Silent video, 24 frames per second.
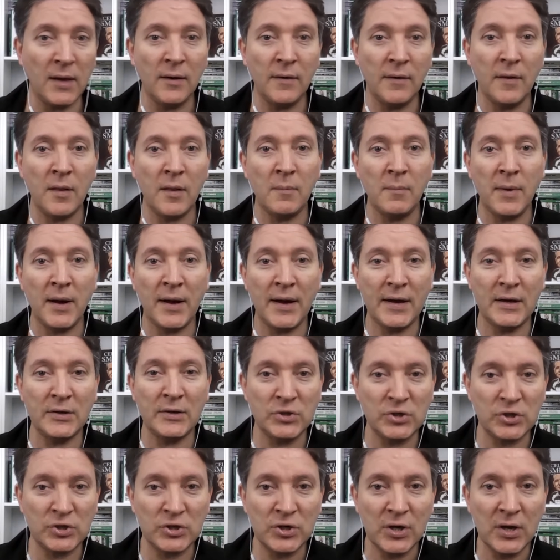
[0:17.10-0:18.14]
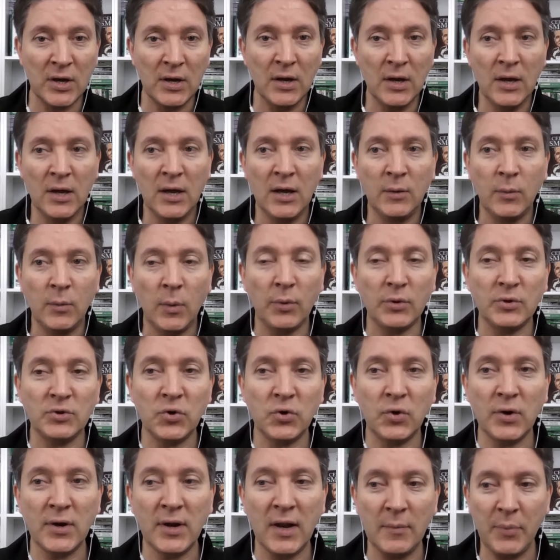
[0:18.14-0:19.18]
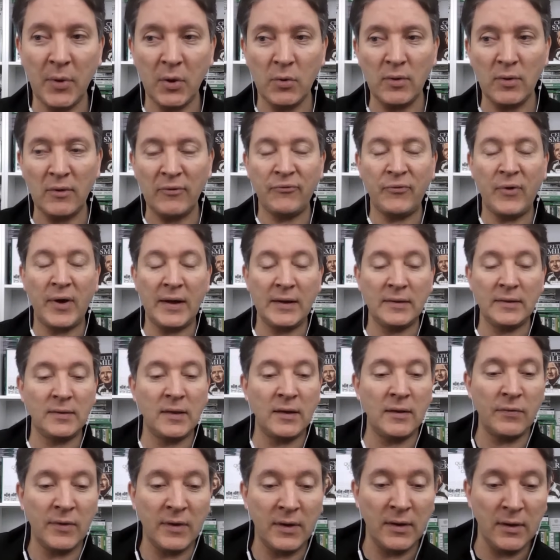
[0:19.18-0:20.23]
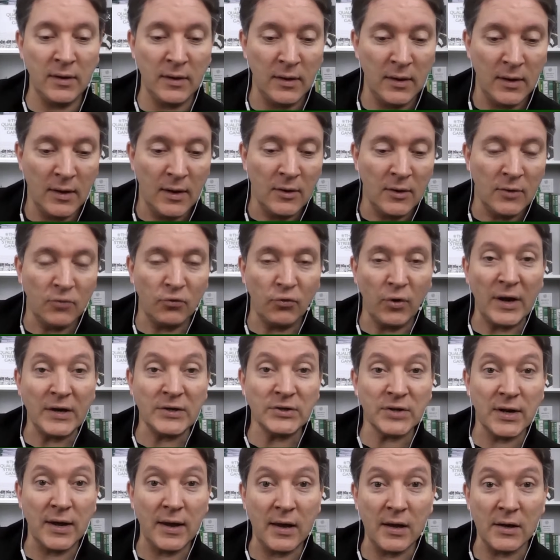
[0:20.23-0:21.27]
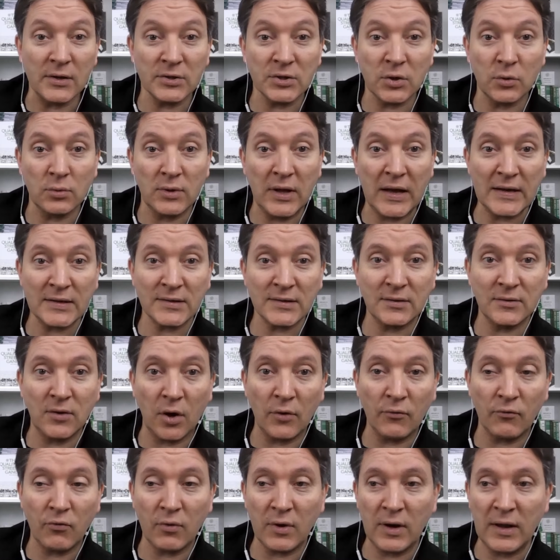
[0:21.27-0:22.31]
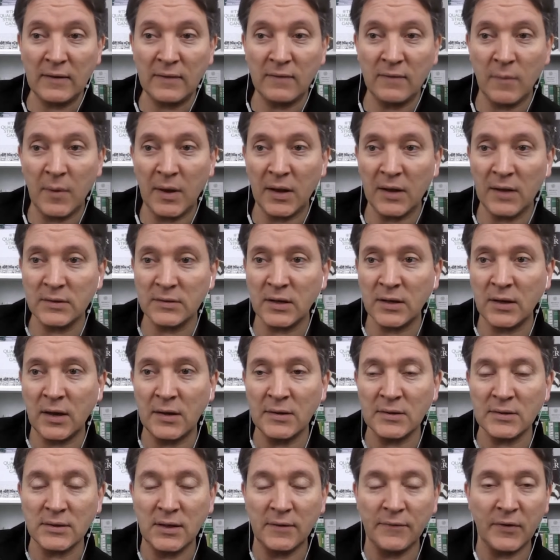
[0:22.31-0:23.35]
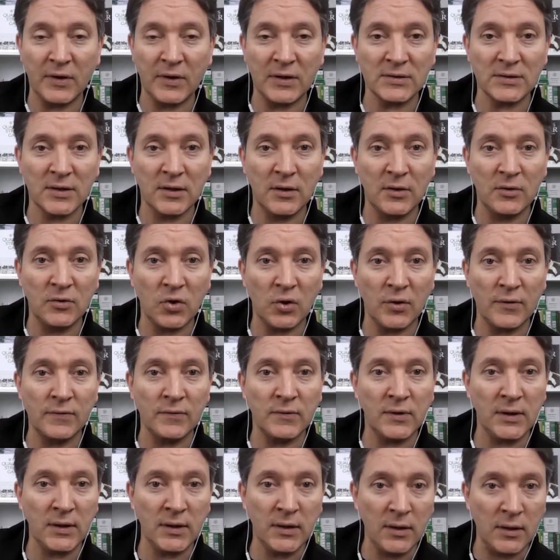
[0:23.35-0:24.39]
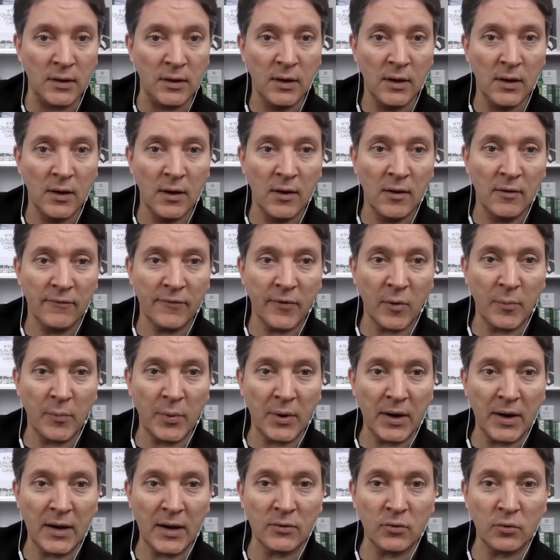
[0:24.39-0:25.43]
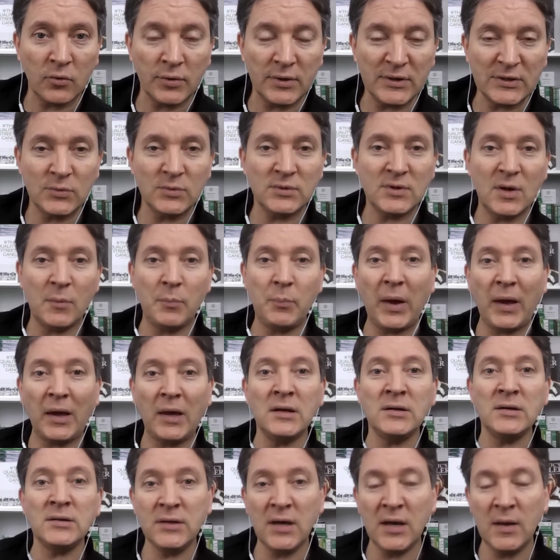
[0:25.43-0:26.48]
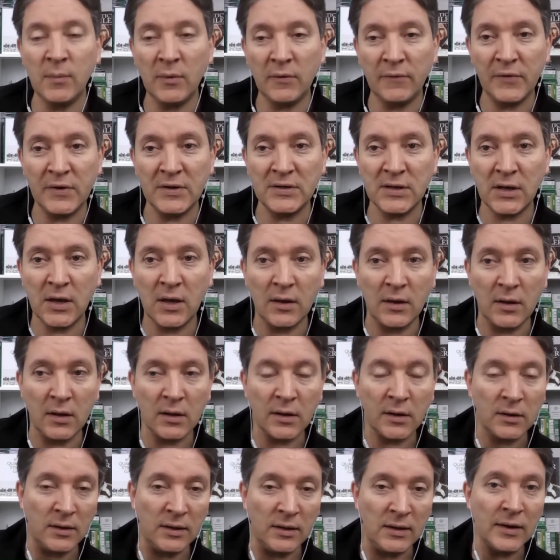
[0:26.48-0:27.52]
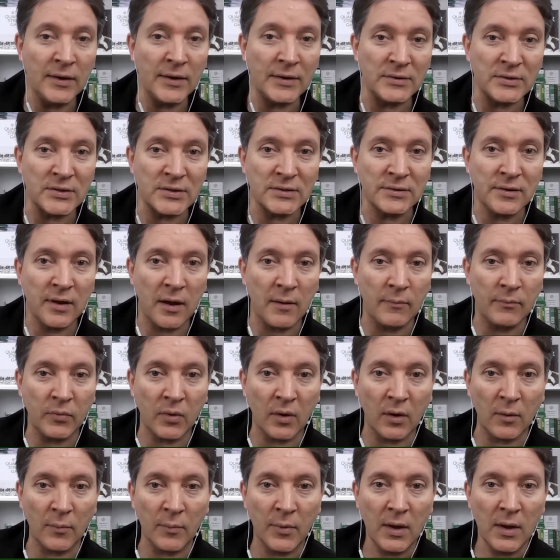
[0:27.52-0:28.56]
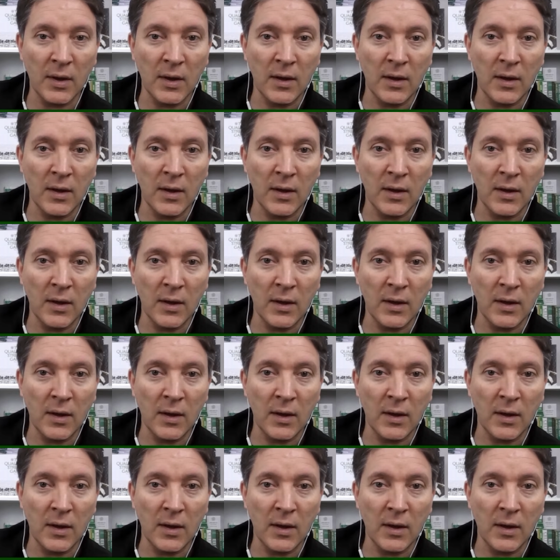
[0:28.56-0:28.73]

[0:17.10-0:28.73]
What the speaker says: We were talking about the fact that the dress rehearsal lasted 180 minutes against Livingston and Dundee for Bernardo. This was the biggest game of his career, and he has stepped up in style.